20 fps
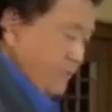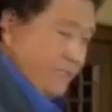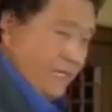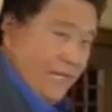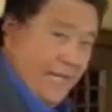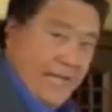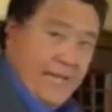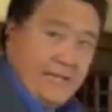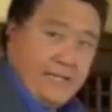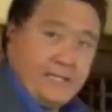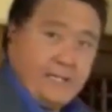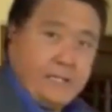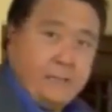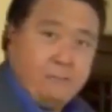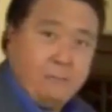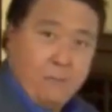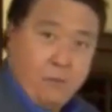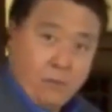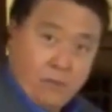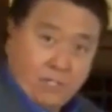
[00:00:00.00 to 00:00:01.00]
is the S,
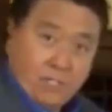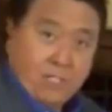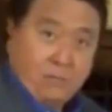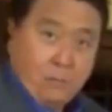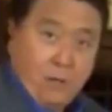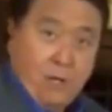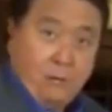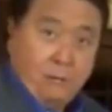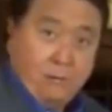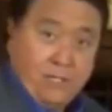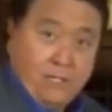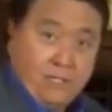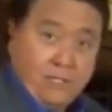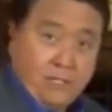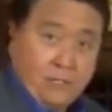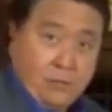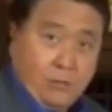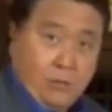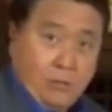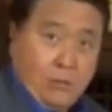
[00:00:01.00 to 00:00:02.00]
or the small
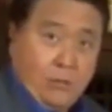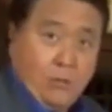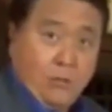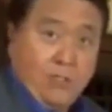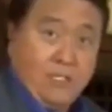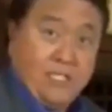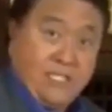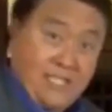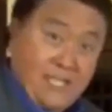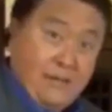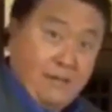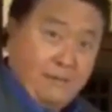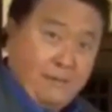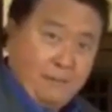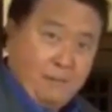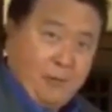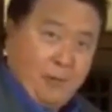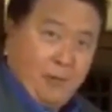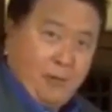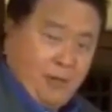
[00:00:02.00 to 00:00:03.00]
business owner or the
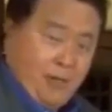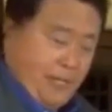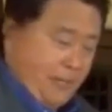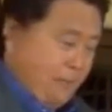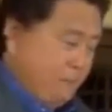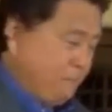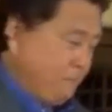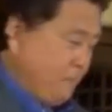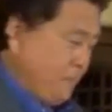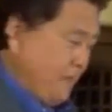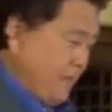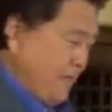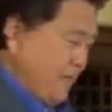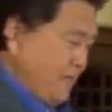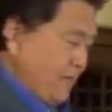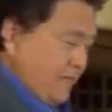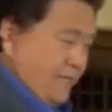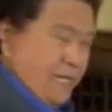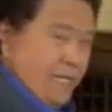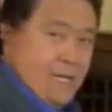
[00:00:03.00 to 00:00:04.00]
self-employed.
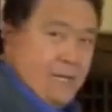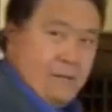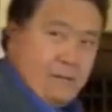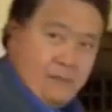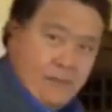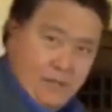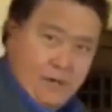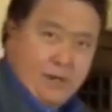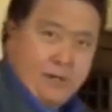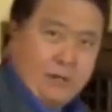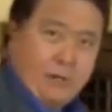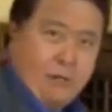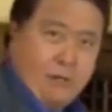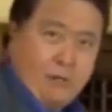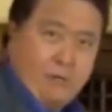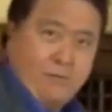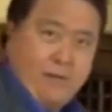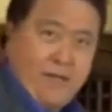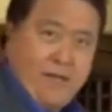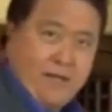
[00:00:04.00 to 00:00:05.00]
And again, their
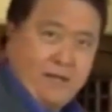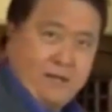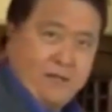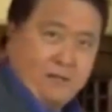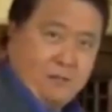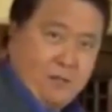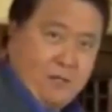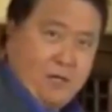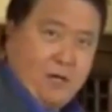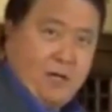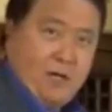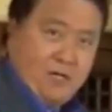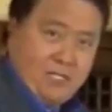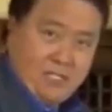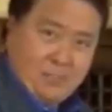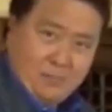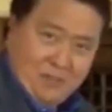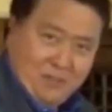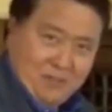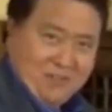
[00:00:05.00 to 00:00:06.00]
core values will
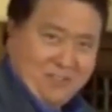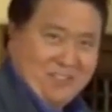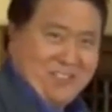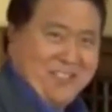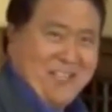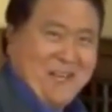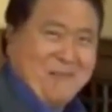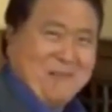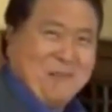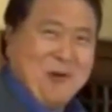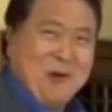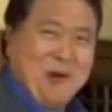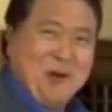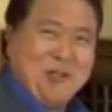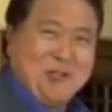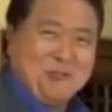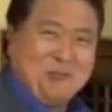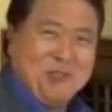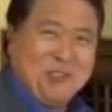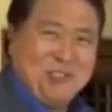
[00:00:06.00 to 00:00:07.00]
cause them to use the same
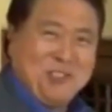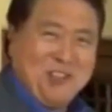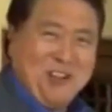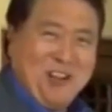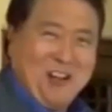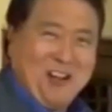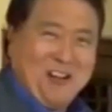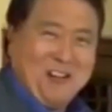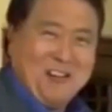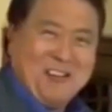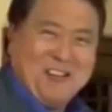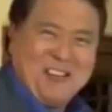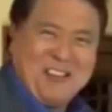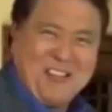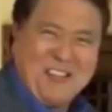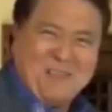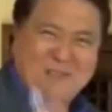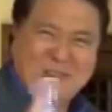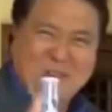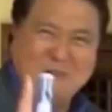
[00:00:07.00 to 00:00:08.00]
words, which are,
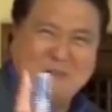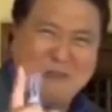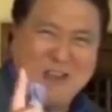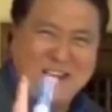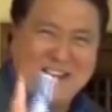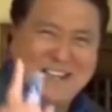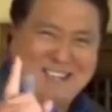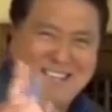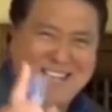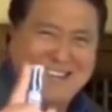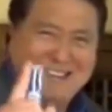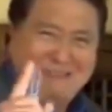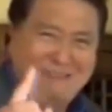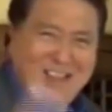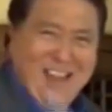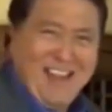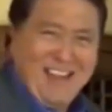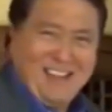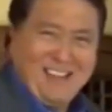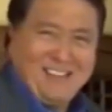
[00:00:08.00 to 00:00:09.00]
if you want it done
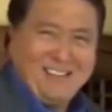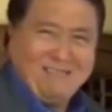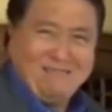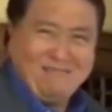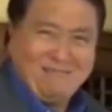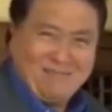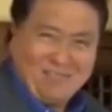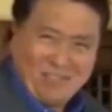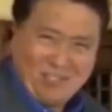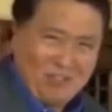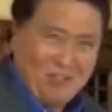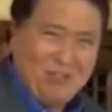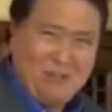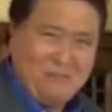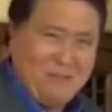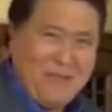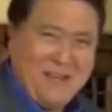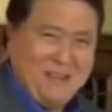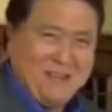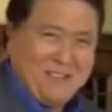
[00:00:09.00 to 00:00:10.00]
right, do
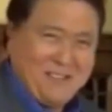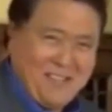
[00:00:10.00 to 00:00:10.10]
it by